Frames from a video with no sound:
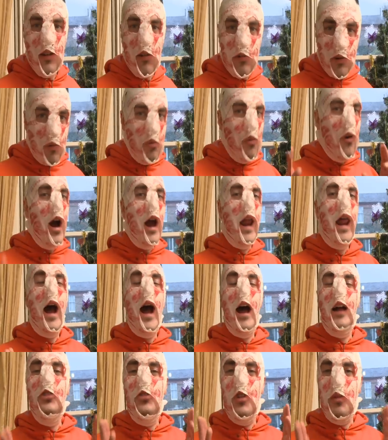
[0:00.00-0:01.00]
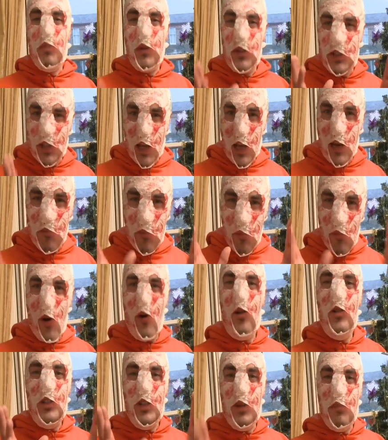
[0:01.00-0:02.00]
Now, the 100%
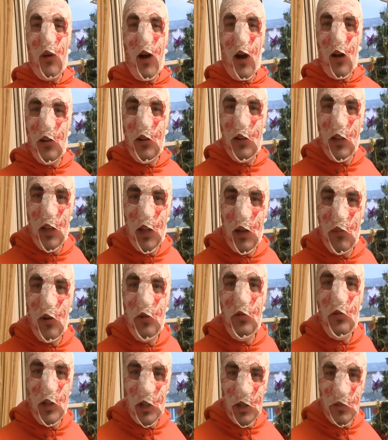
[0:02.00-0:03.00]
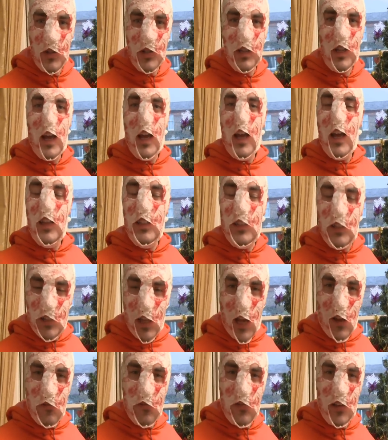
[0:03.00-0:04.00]
most important thing about Christmas is
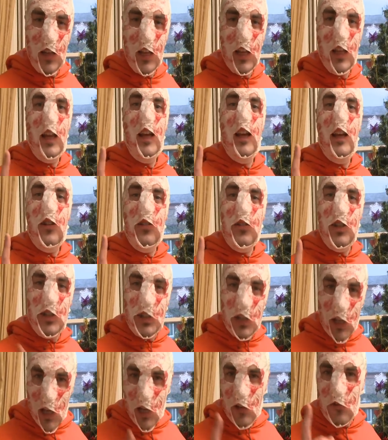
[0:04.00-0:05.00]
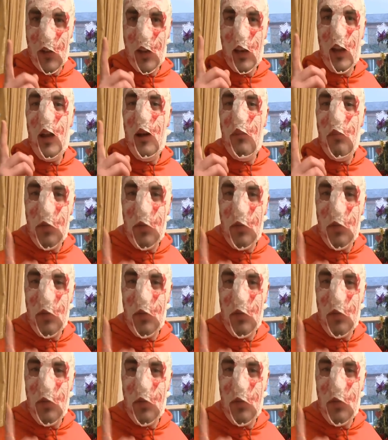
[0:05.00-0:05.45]
definitely receiving